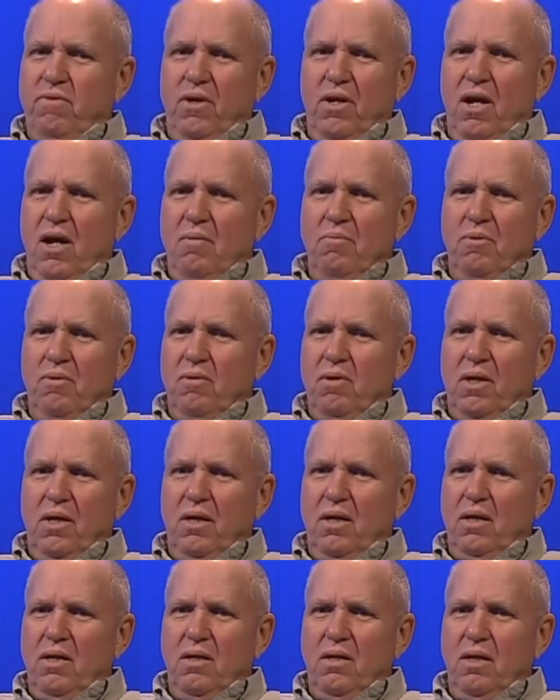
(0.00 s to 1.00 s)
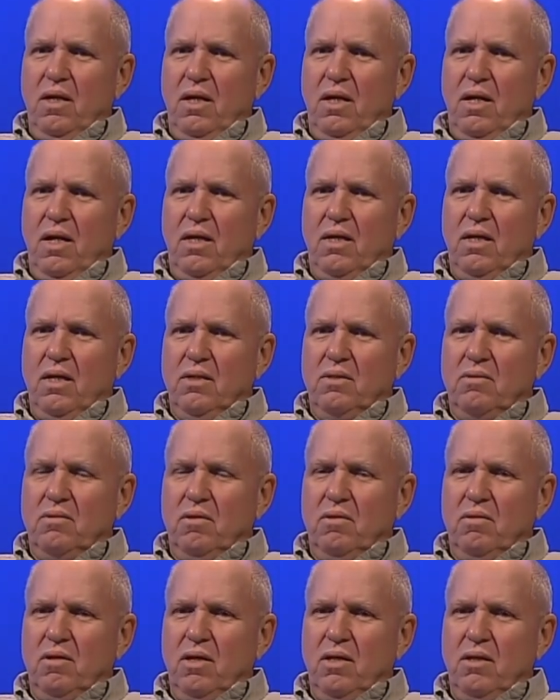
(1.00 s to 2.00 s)
phenomenal, and, and I guess
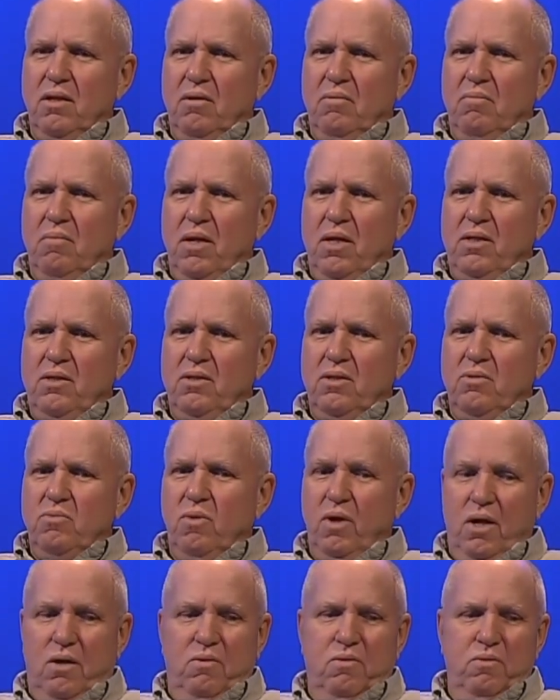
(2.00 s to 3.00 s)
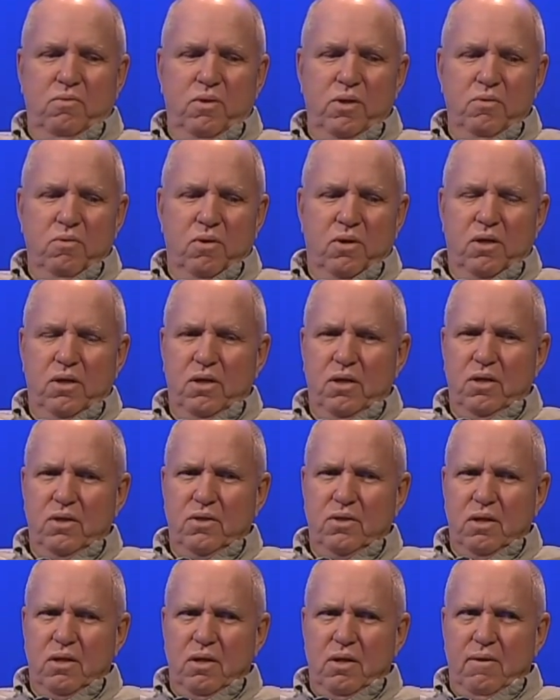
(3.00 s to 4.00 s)
the thing that amazes, well, when we were
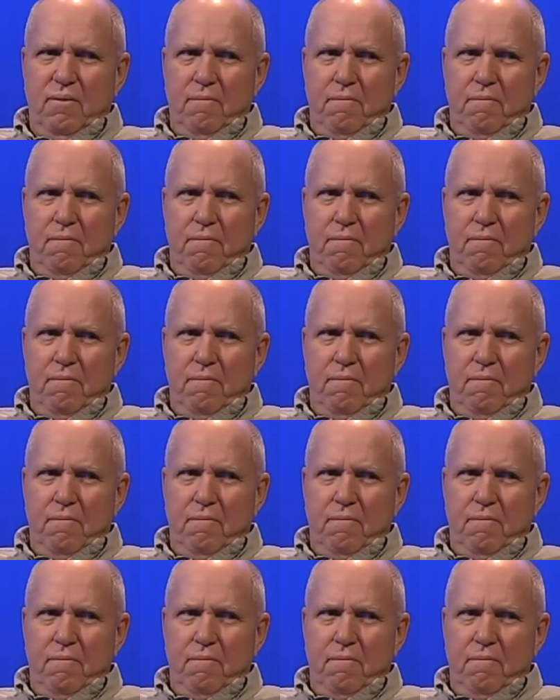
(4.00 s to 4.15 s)
kids,